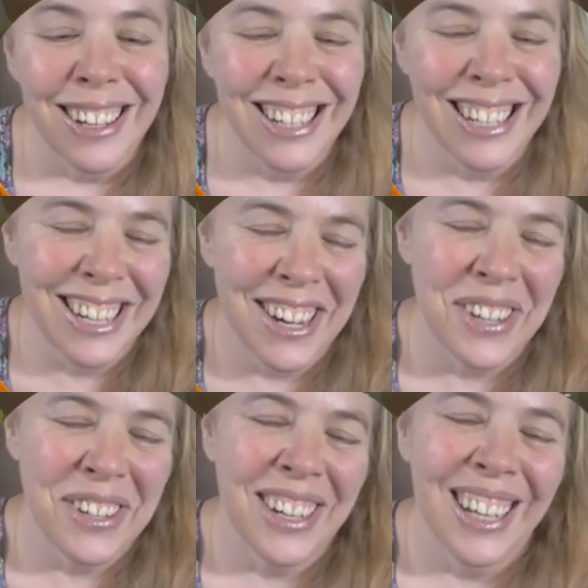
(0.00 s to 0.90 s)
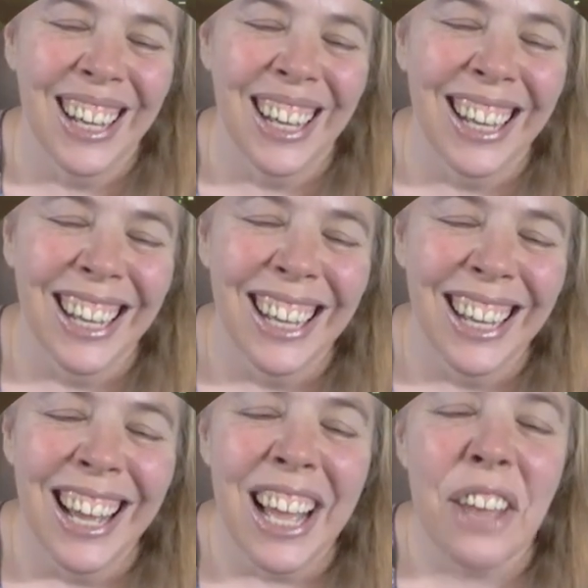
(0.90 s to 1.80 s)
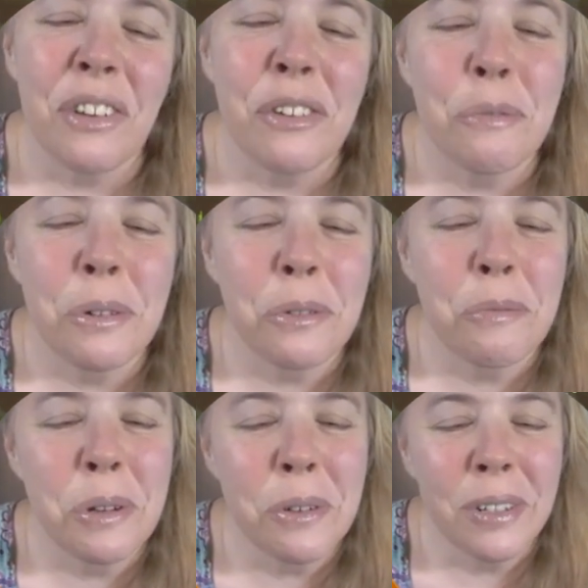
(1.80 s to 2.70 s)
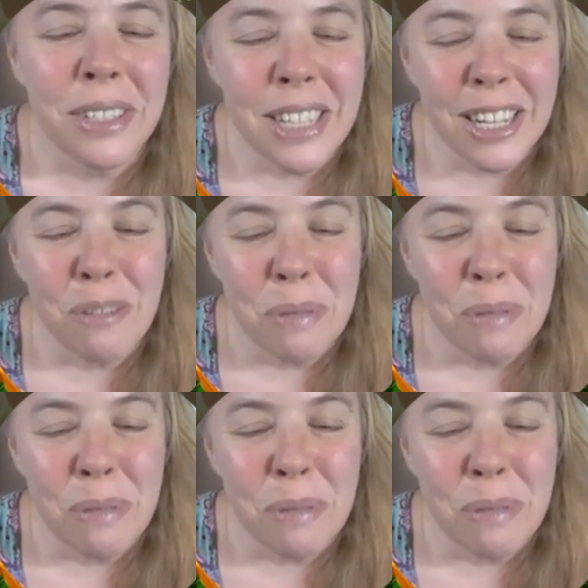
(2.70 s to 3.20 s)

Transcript: So if you remove a second